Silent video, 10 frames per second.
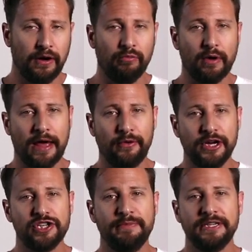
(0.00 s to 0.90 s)
Rather,
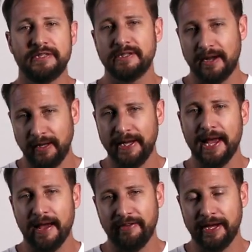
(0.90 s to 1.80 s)
it should be subtly
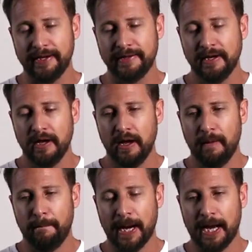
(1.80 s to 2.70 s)
evident
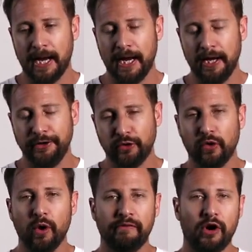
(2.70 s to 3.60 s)
by your
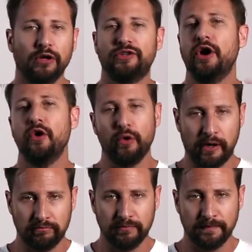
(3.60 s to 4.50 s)
overall tone.
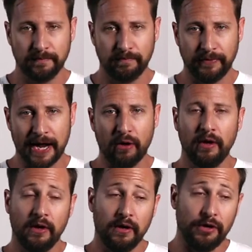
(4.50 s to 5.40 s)
Now,
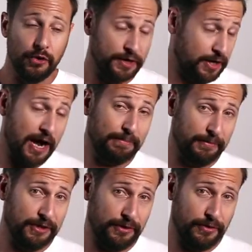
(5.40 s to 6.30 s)
you can
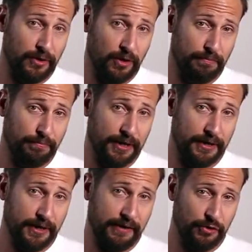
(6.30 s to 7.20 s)
compliment the girl,
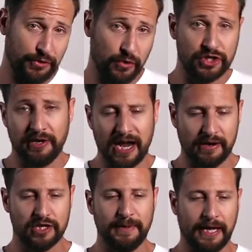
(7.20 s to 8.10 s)
but if you do, it should kind
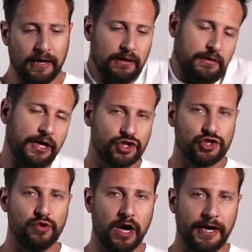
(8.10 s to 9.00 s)
of just be like a
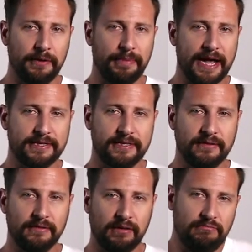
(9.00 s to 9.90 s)
shrug at best,
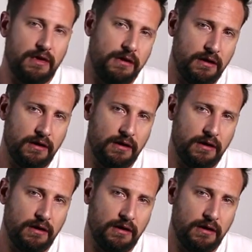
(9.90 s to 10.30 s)
like me.